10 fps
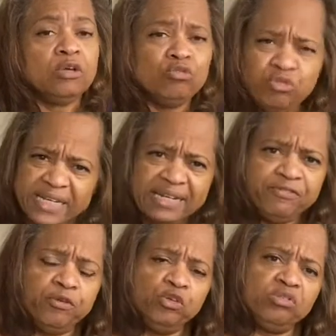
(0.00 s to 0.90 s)
Read it
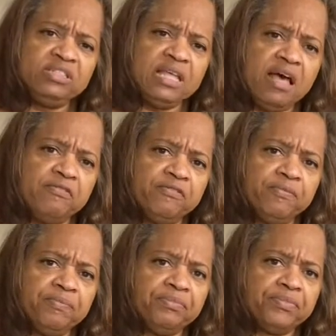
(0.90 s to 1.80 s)
for yourself.
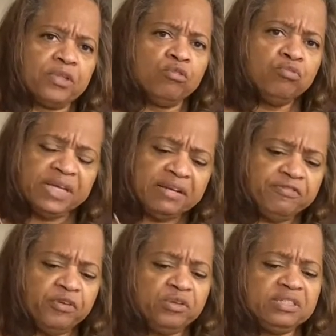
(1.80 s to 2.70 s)
Read it
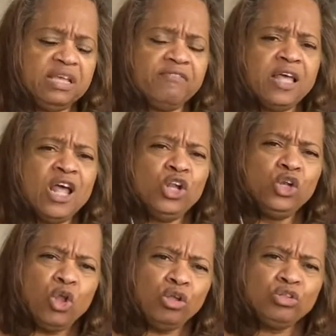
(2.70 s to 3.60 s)
for yourself.
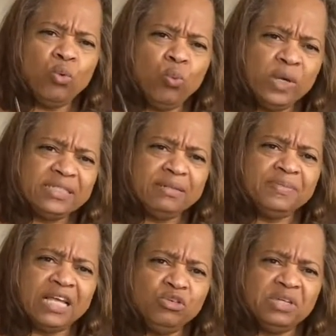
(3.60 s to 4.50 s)
Learn the wisdom
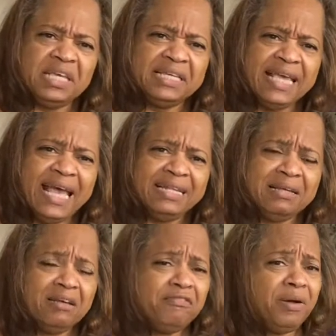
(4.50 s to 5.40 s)
that you can get
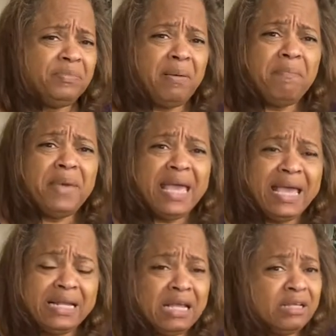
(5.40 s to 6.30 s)
from the
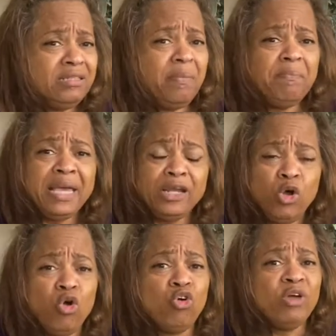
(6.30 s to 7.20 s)
man, the man
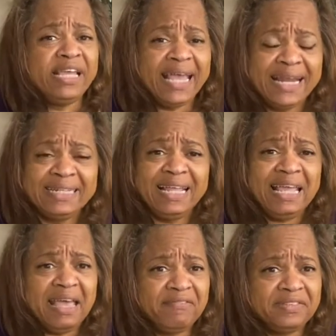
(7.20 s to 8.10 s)
who created the
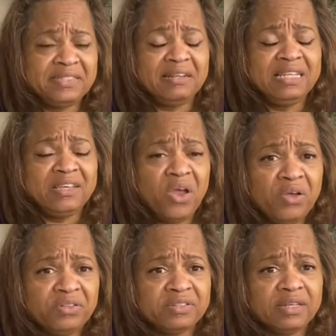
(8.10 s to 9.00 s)
heavens and the earth.